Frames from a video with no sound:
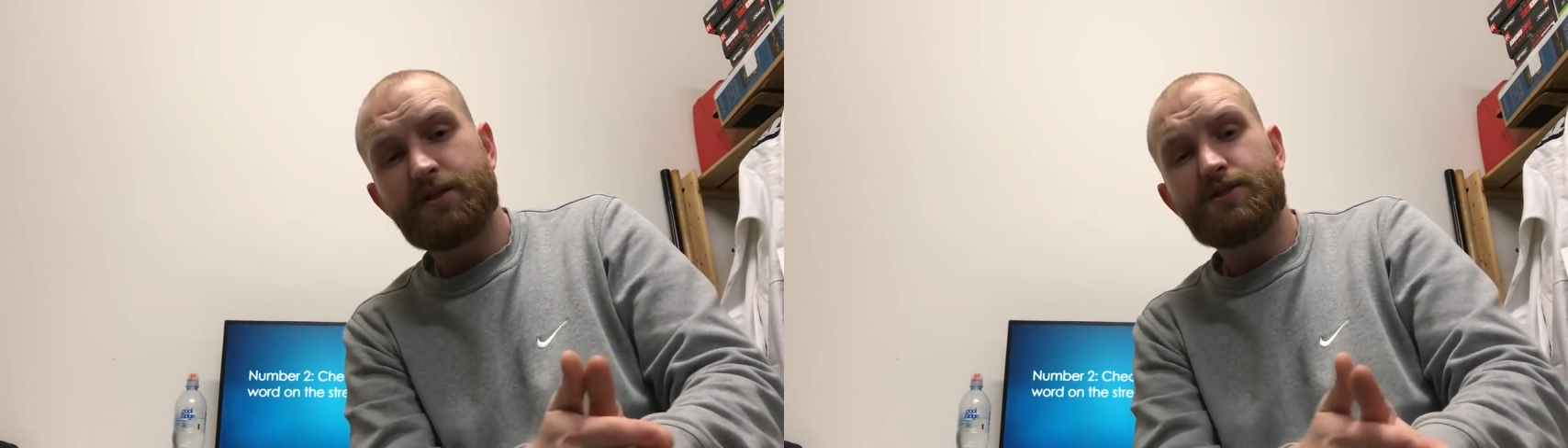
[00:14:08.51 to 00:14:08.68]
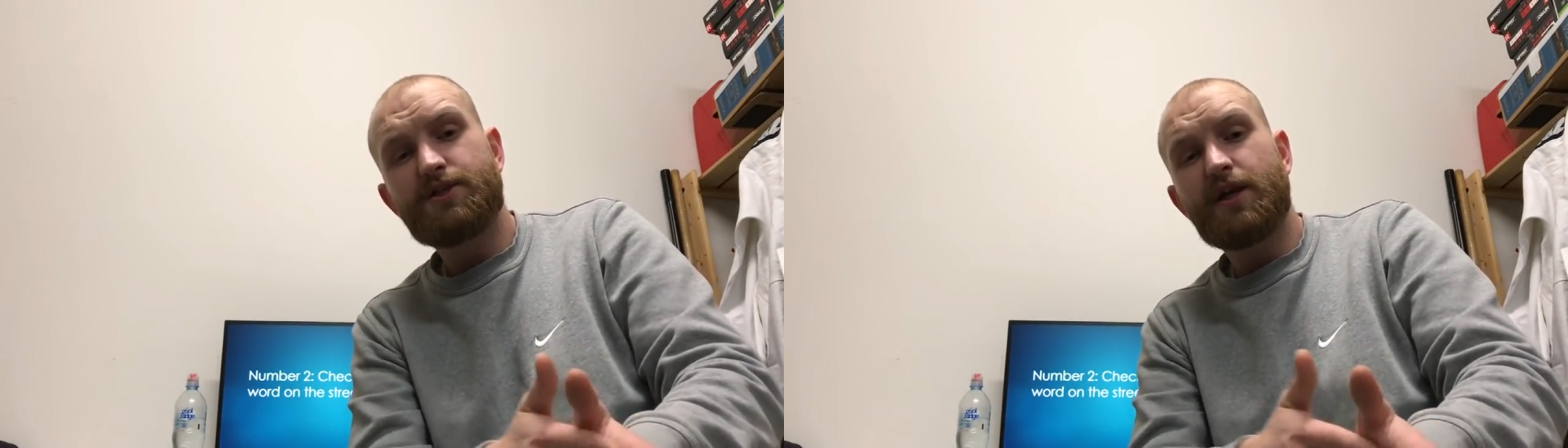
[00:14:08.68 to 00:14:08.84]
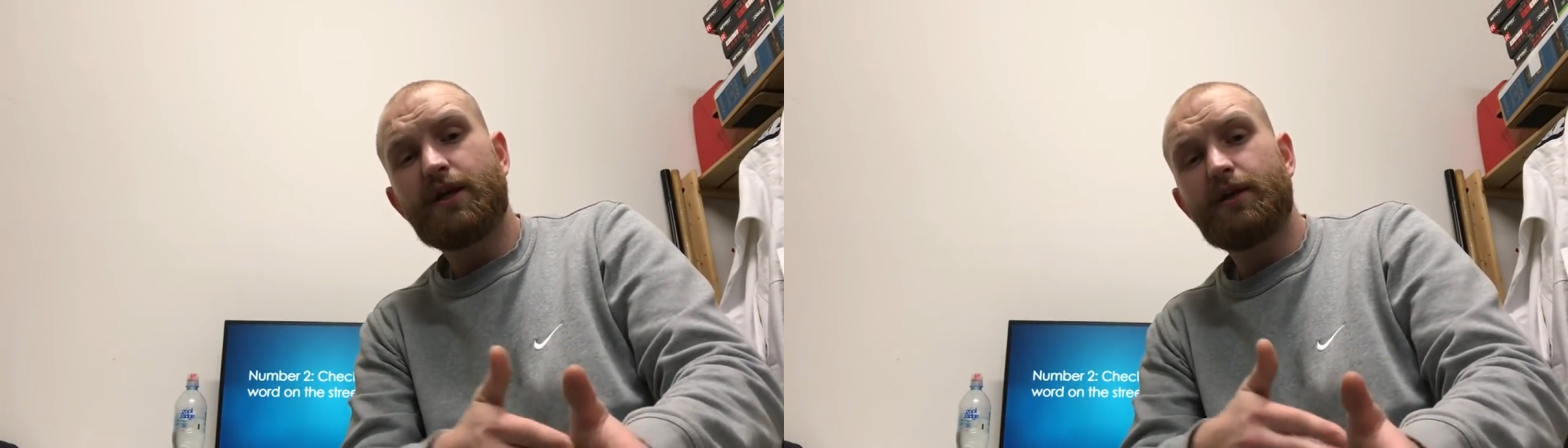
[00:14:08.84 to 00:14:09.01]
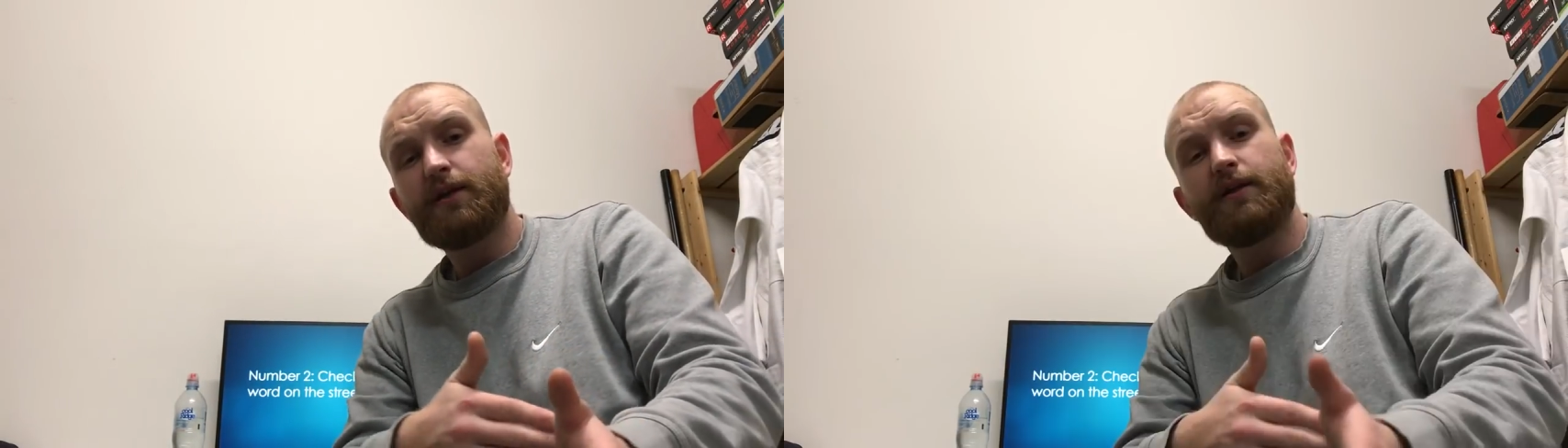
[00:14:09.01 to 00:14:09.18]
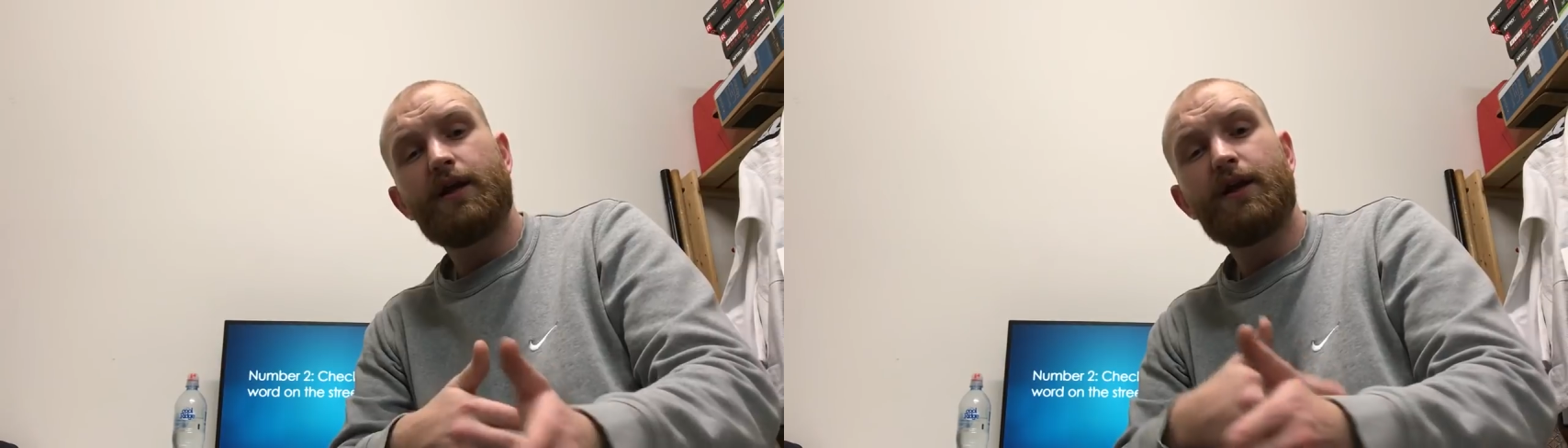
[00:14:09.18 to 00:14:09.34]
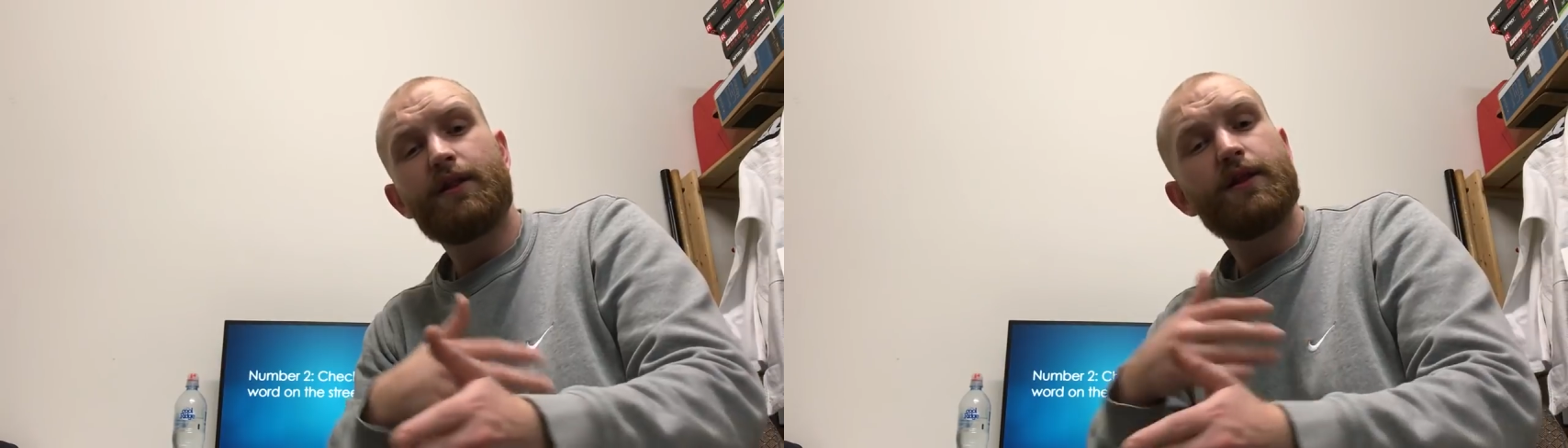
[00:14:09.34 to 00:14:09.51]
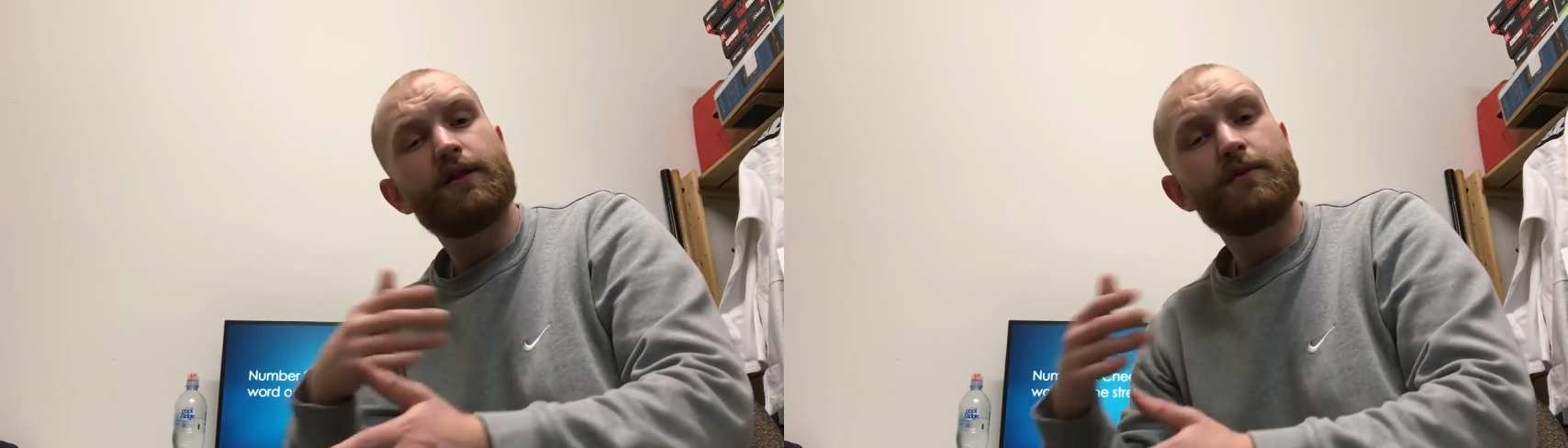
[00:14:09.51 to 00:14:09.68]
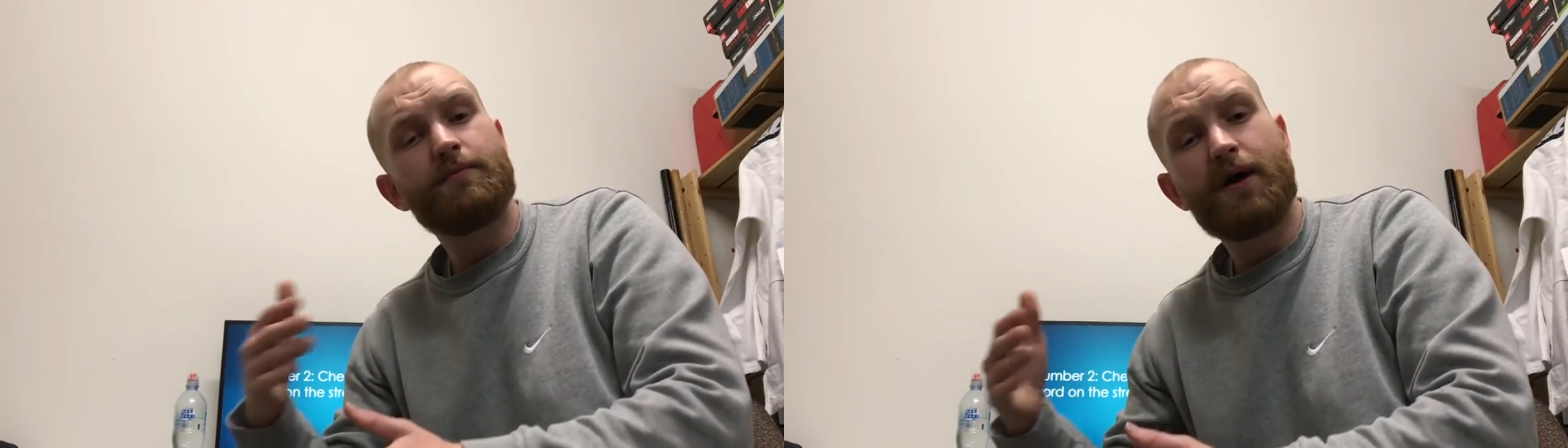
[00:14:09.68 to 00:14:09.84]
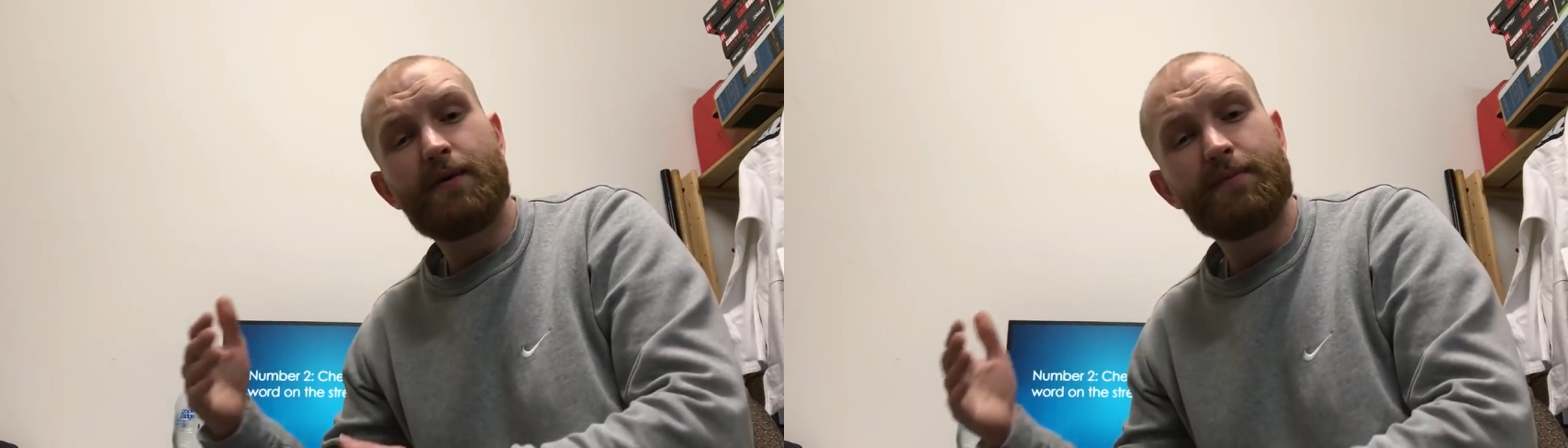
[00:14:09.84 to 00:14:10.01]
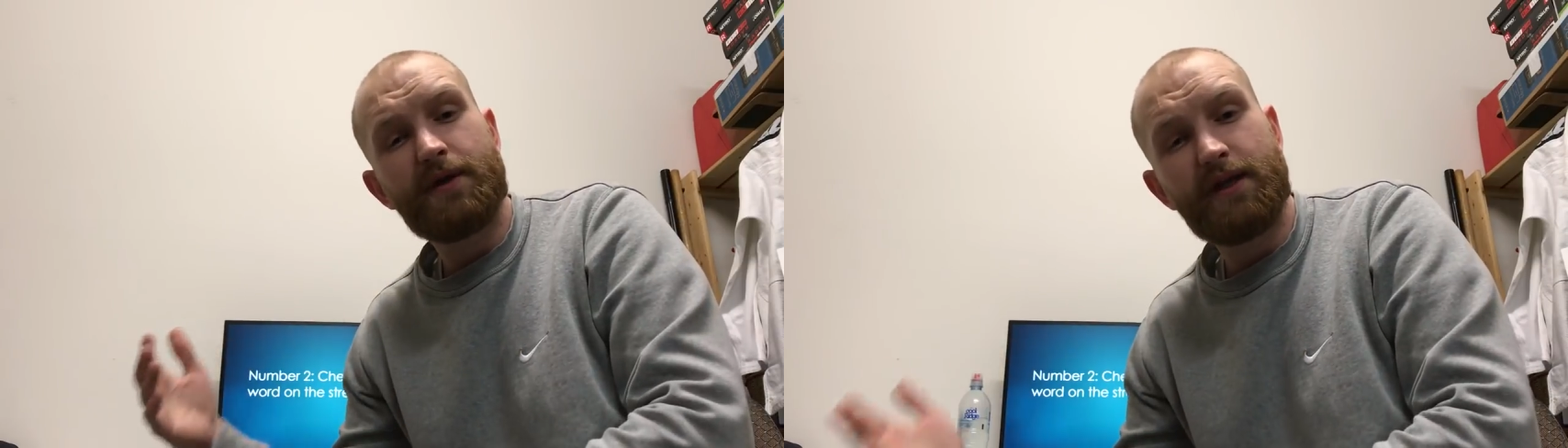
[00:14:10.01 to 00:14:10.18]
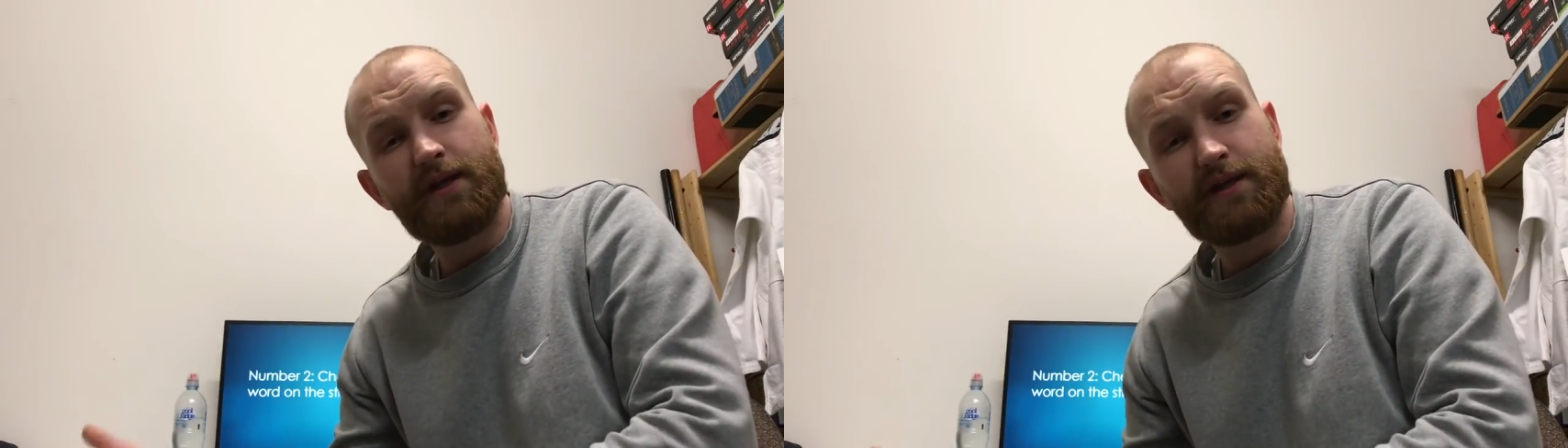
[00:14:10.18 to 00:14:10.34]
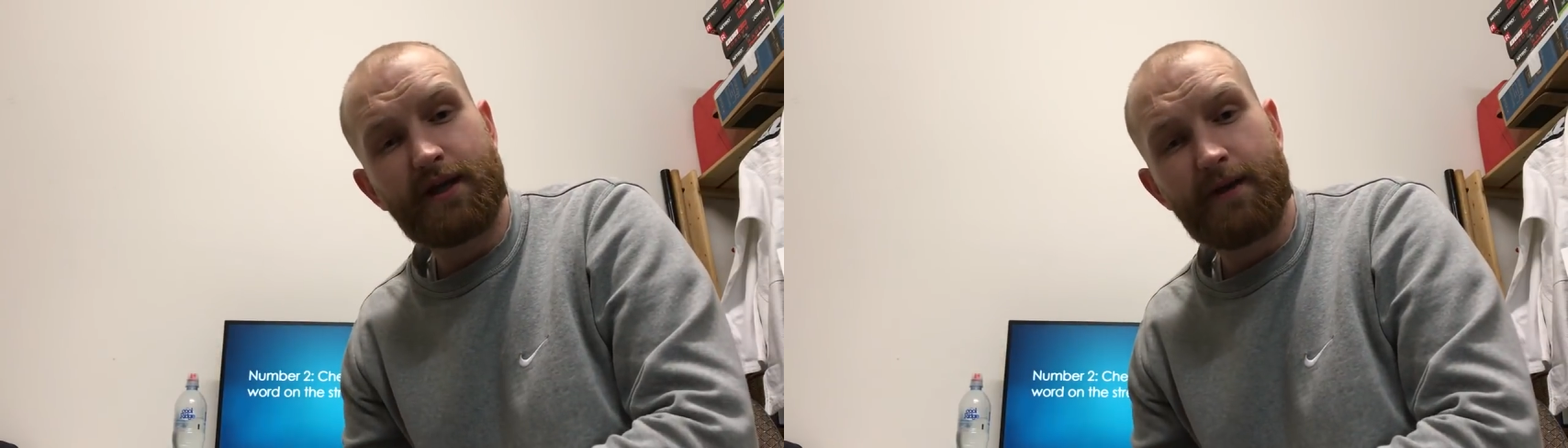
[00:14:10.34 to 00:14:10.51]
Check anything that might be
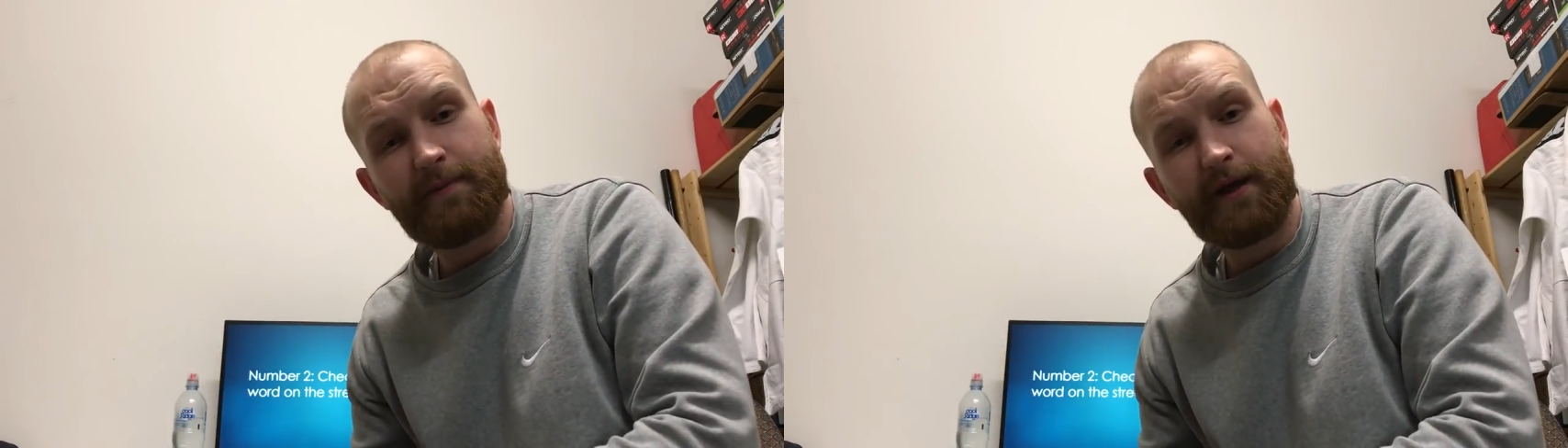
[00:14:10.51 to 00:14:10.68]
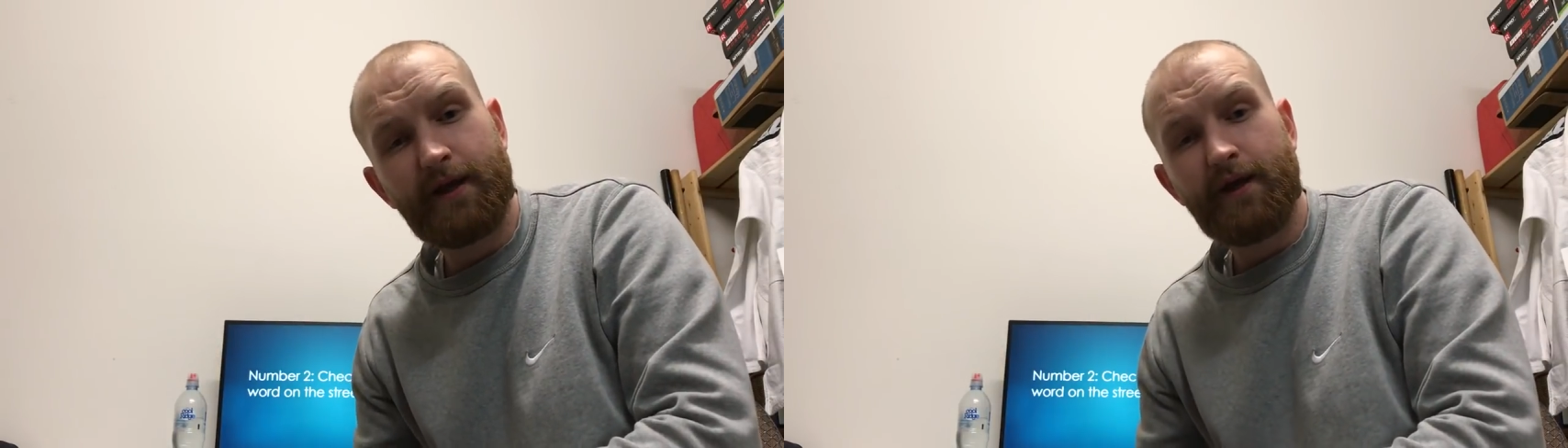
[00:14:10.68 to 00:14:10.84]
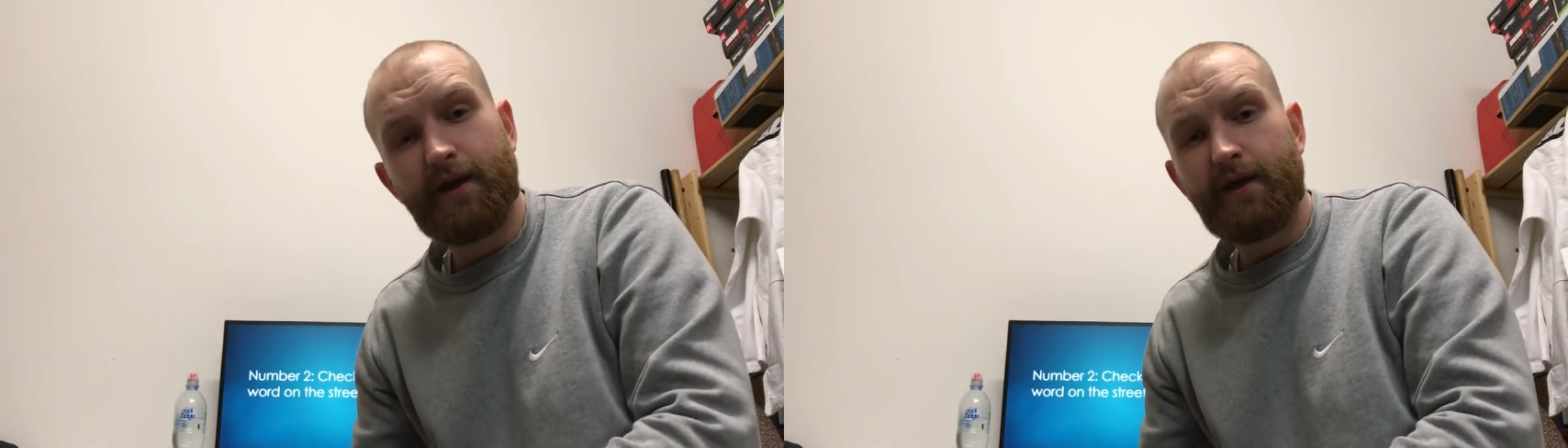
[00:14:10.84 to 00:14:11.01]
incoming